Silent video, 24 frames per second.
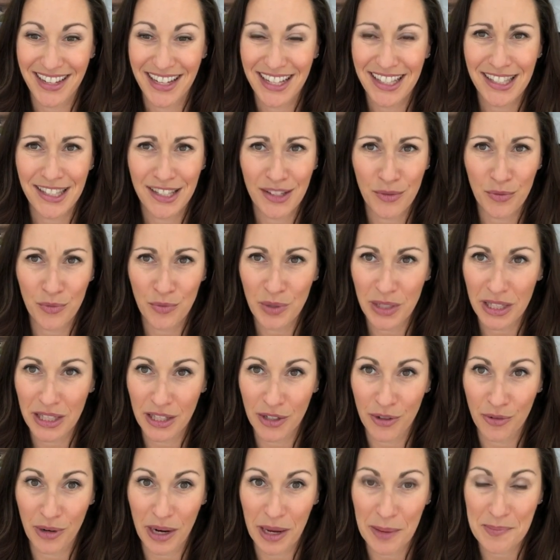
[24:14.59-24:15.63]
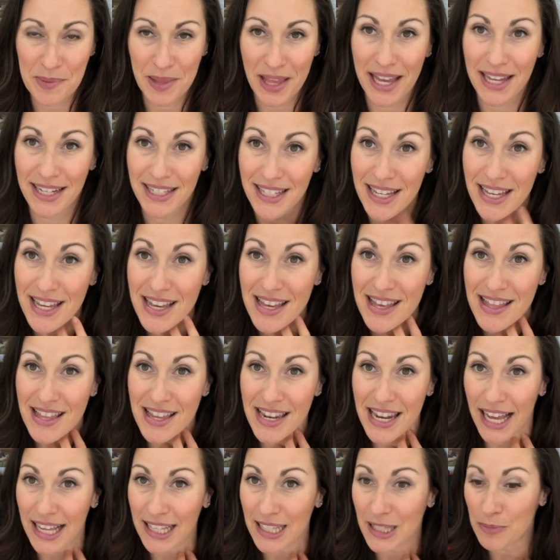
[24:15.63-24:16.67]
It's a really great blend. The
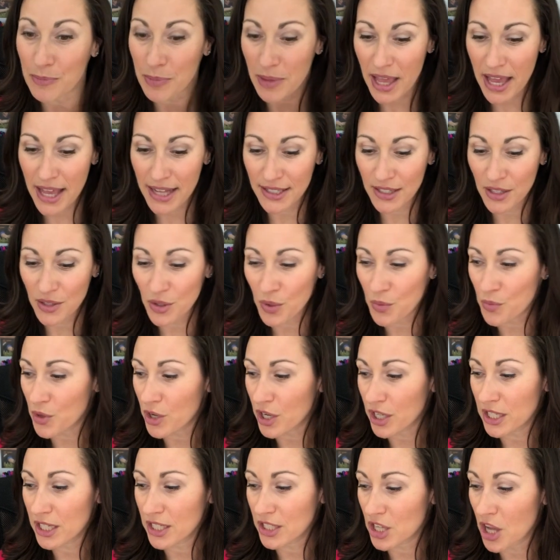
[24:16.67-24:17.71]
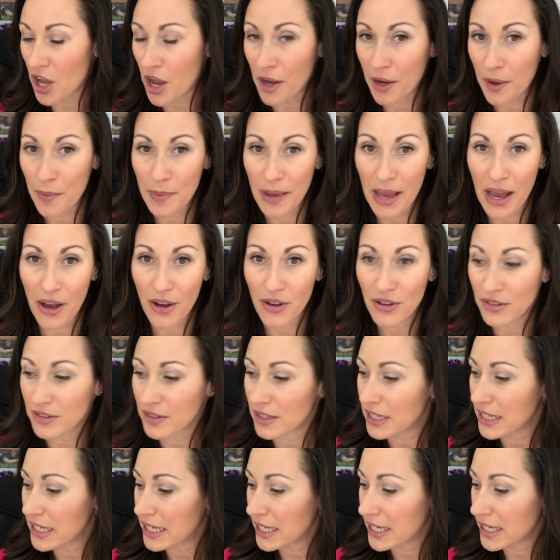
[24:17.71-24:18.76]
next blend that we're going to talk about
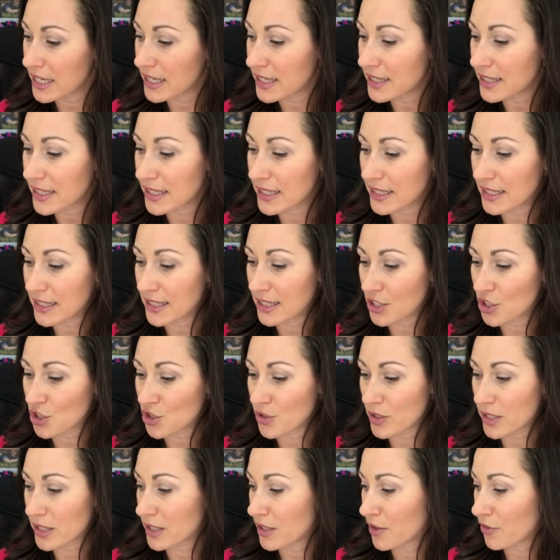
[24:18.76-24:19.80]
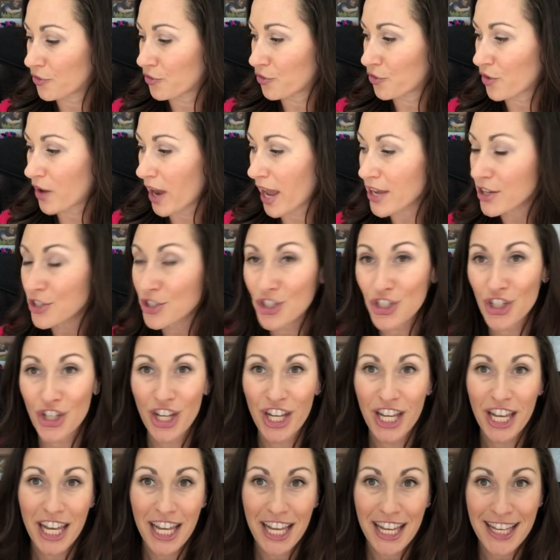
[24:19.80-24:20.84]
is Citrus Fresh.
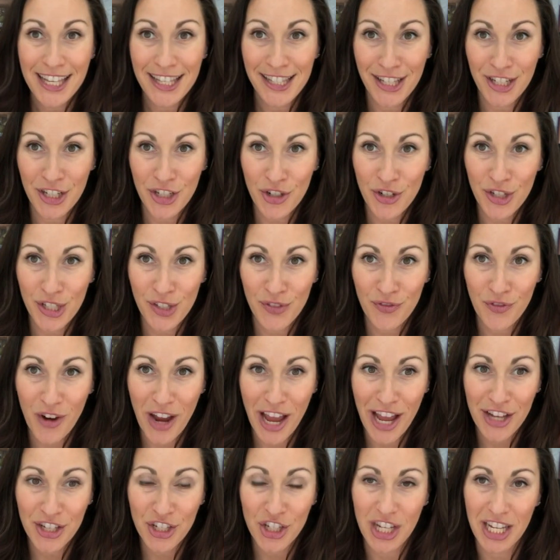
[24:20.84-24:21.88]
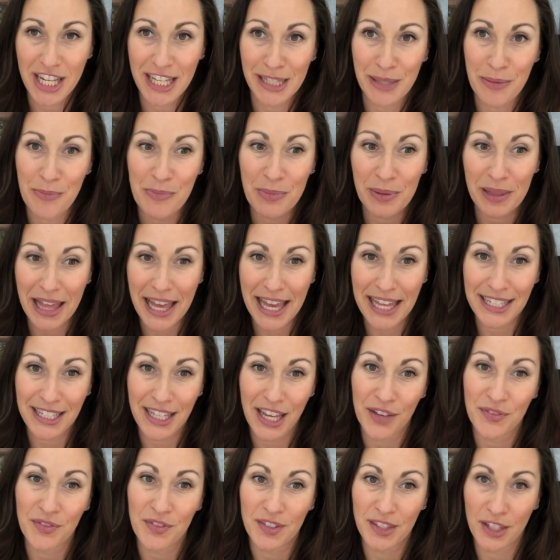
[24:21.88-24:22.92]
Citrus Fresh is a blend
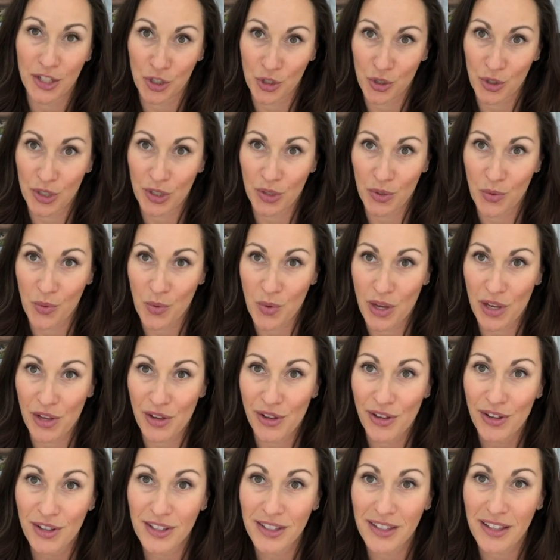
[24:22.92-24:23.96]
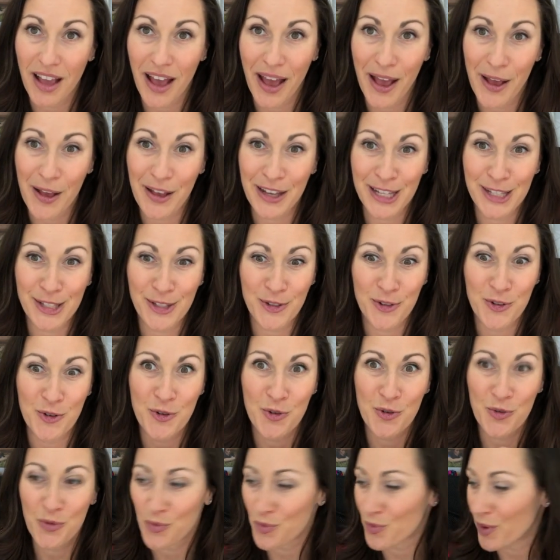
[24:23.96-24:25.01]
of citrus oils. It's
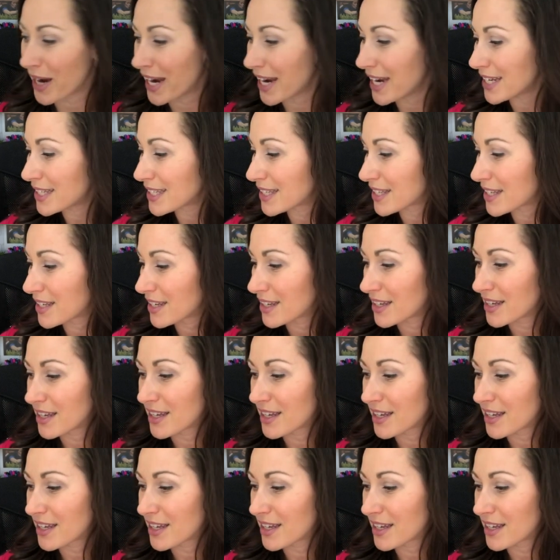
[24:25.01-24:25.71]
great.